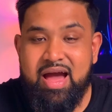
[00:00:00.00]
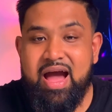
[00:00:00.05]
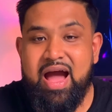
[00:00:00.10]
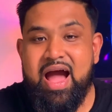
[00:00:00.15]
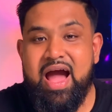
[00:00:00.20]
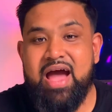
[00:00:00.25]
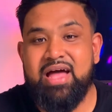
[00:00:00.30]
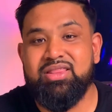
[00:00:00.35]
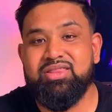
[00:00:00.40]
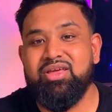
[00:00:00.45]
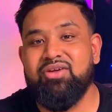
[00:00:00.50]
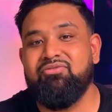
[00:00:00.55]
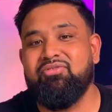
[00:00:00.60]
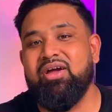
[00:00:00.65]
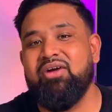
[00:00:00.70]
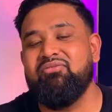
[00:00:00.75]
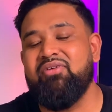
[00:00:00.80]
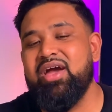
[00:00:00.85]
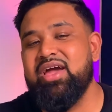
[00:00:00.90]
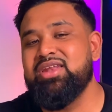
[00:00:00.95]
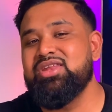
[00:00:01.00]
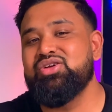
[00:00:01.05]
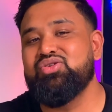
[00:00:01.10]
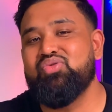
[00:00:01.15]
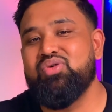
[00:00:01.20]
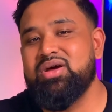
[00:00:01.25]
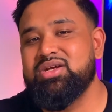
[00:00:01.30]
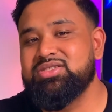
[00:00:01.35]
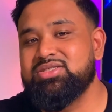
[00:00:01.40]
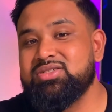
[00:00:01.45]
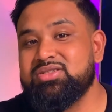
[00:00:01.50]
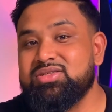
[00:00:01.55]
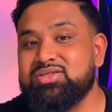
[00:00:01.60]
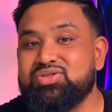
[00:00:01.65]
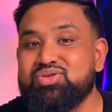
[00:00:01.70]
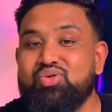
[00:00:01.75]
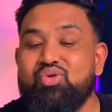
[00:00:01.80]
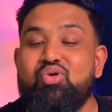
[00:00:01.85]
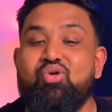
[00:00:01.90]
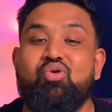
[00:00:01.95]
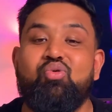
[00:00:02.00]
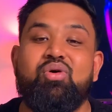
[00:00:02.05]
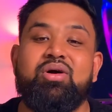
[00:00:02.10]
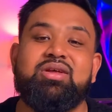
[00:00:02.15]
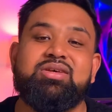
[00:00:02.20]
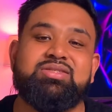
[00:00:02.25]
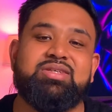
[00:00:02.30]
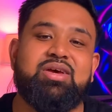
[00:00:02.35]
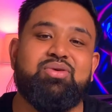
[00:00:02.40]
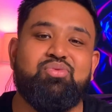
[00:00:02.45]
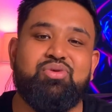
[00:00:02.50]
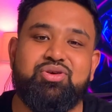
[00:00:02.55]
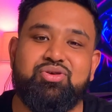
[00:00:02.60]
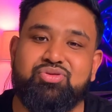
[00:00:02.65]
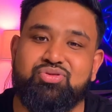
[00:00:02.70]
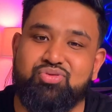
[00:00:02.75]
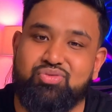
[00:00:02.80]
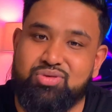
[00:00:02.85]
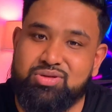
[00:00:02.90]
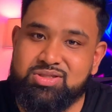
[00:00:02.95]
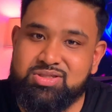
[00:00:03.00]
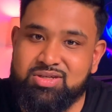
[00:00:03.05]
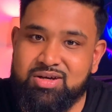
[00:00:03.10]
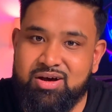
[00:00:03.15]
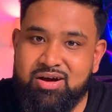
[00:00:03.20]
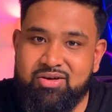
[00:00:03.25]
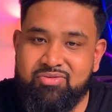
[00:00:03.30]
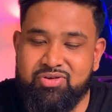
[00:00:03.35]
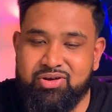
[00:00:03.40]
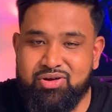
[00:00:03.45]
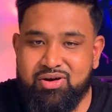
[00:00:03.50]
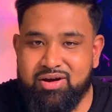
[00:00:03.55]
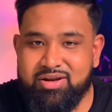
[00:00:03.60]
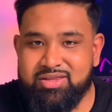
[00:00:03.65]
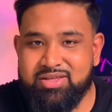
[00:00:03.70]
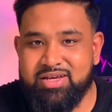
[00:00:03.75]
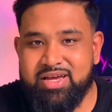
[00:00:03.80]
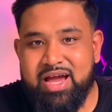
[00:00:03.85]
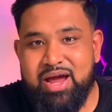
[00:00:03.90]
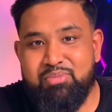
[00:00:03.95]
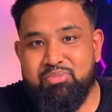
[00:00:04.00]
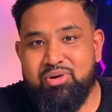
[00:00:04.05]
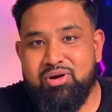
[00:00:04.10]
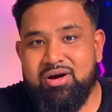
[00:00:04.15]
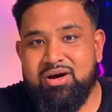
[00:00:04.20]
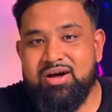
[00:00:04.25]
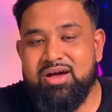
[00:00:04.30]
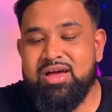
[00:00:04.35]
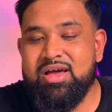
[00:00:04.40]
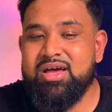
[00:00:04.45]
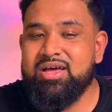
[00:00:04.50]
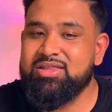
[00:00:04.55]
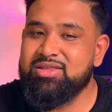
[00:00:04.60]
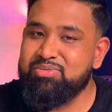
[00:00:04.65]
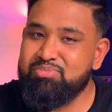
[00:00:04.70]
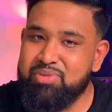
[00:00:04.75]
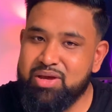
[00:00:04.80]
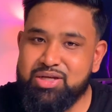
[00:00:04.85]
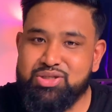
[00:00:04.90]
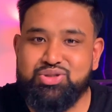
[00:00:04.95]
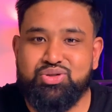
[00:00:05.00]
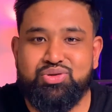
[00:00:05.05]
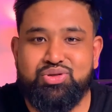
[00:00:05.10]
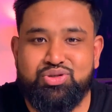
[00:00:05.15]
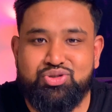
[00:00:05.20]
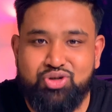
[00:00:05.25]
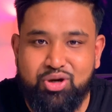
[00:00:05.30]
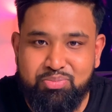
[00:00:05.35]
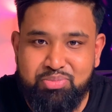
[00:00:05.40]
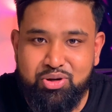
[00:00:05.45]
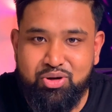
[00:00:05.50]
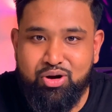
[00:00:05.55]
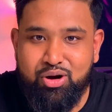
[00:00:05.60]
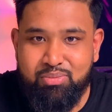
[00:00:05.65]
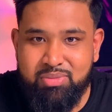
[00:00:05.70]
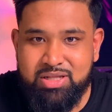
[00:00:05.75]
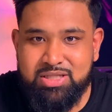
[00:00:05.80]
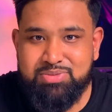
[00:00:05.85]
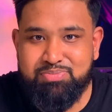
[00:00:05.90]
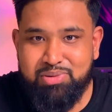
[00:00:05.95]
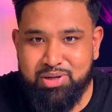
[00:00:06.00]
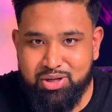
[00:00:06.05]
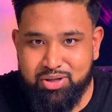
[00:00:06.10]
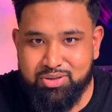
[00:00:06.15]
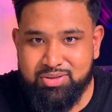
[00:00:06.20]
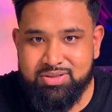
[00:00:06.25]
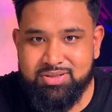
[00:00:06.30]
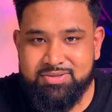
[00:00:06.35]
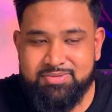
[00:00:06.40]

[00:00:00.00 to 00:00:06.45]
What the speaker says: And if you have any questions or want to say what your thoughts are regarding the camera, then make sure you drop your comments below.